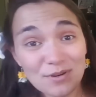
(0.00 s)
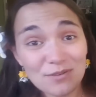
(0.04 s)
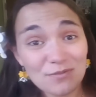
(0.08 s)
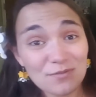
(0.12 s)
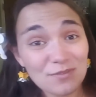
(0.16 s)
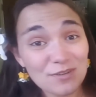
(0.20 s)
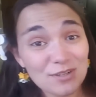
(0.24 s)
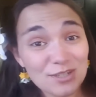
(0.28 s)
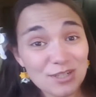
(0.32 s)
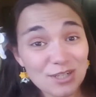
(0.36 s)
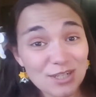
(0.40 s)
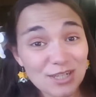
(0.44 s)
bird
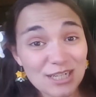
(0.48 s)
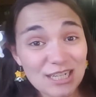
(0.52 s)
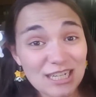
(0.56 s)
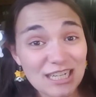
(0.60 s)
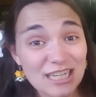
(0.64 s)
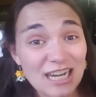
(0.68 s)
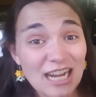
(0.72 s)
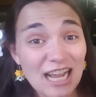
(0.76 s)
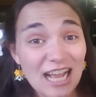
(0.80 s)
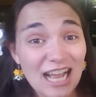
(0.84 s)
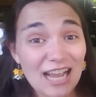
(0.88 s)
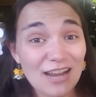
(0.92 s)
for sure.
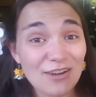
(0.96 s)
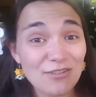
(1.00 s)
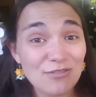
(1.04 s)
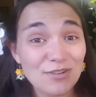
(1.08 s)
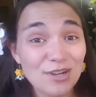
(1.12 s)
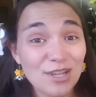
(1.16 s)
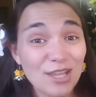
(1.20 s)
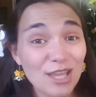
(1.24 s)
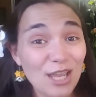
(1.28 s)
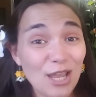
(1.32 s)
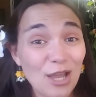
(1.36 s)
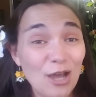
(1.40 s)
I
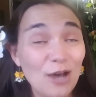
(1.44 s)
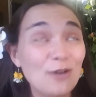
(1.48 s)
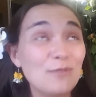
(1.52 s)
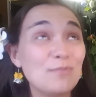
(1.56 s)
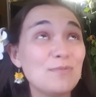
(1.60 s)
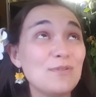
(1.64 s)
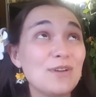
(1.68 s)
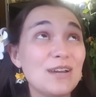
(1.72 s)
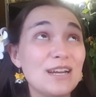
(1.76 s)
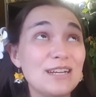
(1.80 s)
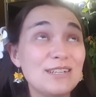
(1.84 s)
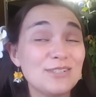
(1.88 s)
really
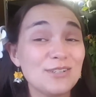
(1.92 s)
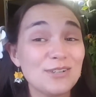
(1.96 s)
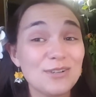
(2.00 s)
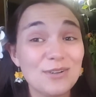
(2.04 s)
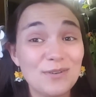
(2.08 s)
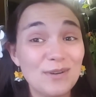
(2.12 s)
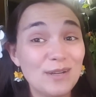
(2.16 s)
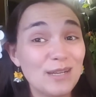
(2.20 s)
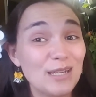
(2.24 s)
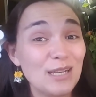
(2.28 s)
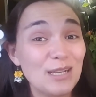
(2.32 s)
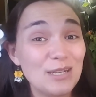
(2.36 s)
hope you guys are
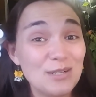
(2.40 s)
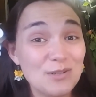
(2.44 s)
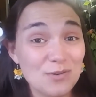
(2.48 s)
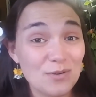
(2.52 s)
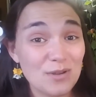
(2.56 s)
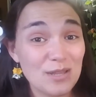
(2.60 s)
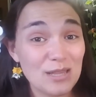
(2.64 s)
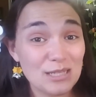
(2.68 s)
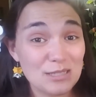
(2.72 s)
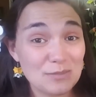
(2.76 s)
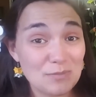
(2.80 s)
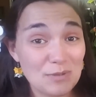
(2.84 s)
going to
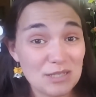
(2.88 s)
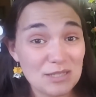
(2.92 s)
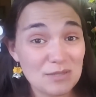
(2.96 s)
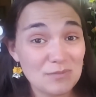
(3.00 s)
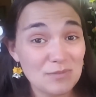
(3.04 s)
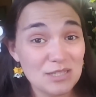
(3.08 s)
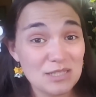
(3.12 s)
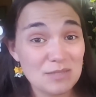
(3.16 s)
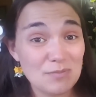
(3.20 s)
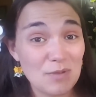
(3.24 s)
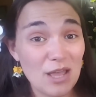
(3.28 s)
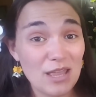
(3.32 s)
enjoy the
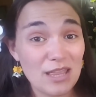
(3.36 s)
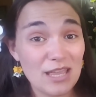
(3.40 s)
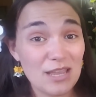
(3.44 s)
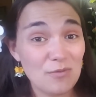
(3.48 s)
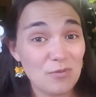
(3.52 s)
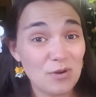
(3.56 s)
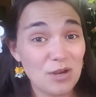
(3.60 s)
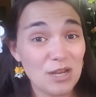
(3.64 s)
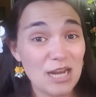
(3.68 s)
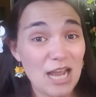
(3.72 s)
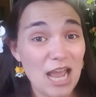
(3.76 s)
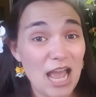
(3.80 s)
specimen spotlight
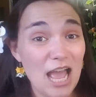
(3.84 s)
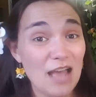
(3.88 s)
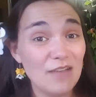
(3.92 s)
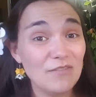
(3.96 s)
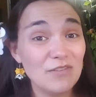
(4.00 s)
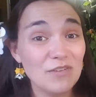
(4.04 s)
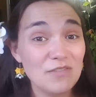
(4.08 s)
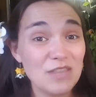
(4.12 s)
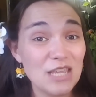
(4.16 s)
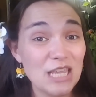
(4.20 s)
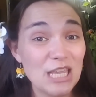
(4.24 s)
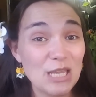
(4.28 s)
we're going to
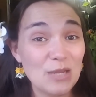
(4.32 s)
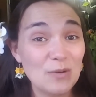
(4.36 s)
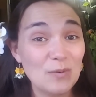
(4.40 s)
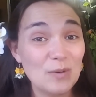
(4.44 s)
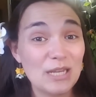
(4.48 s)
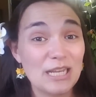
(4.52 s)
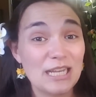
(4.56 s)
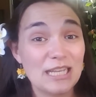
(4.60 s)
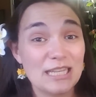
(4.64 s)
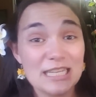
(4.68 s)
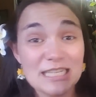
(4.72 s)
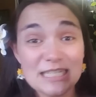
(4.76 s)
have of the
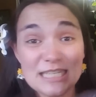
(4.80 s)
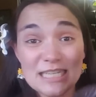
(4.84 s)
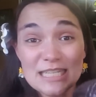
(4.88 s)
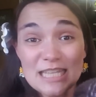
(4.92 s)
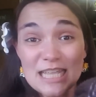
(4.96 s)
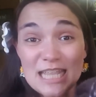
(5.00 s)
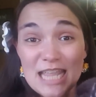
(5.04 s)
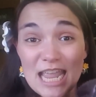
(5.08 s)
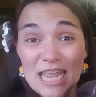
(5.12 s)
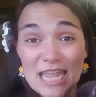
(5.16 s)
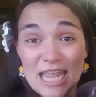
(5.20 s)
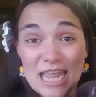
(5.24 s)
iwi. This is
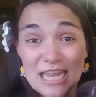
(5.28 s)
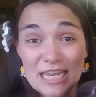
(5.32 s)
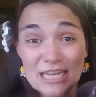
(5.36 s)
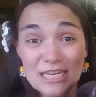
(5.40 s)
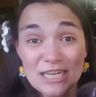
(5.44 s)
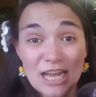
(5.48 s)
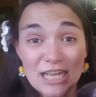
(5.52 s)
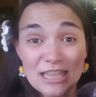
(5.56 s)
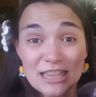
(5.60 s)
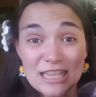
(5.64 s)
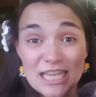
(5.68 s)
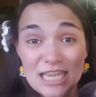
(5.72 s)
the nene,
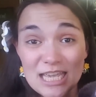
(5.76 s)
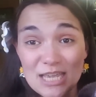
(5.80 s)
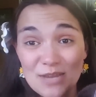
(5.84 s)
not the